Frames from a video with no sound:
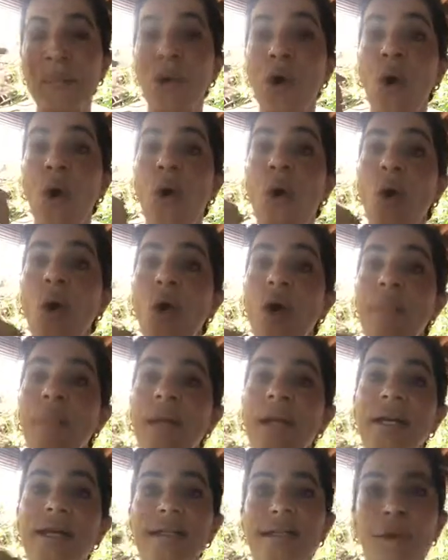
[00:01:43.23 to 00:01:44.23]
or
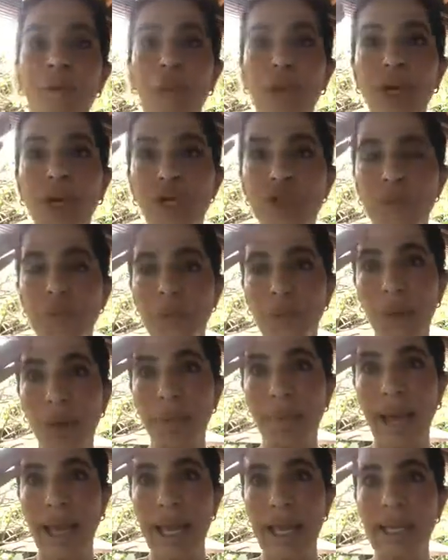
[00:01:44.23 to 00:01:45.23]
because the bridge between
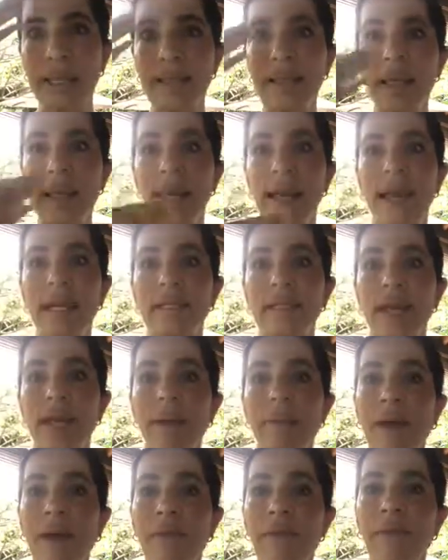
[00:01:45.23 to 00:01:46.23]
my intellect
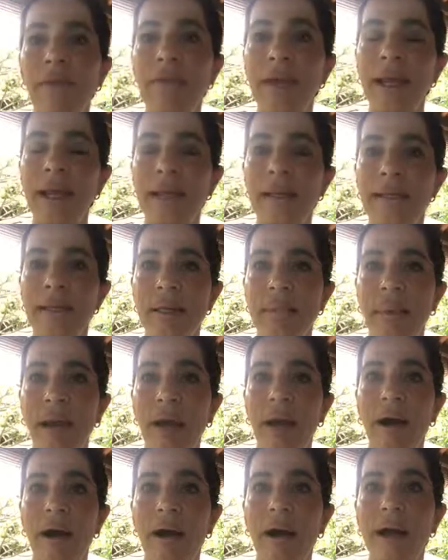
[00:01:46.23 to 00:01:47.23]
and my feelings and my
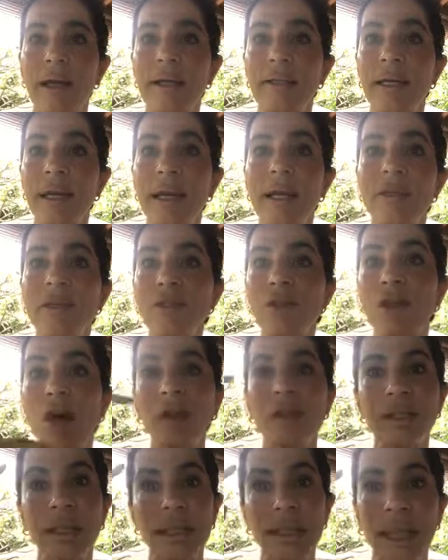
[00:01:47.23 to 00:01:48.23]
heart is
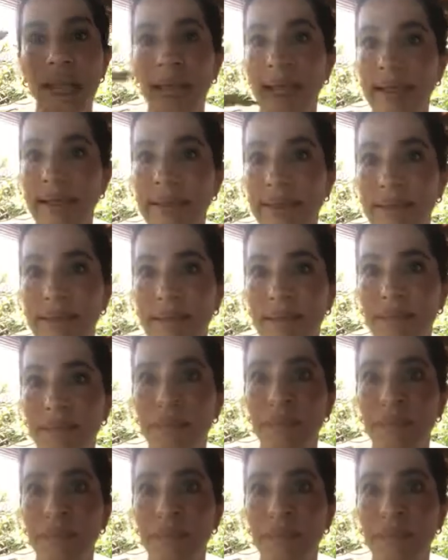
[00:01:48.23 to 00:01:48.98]
not connected.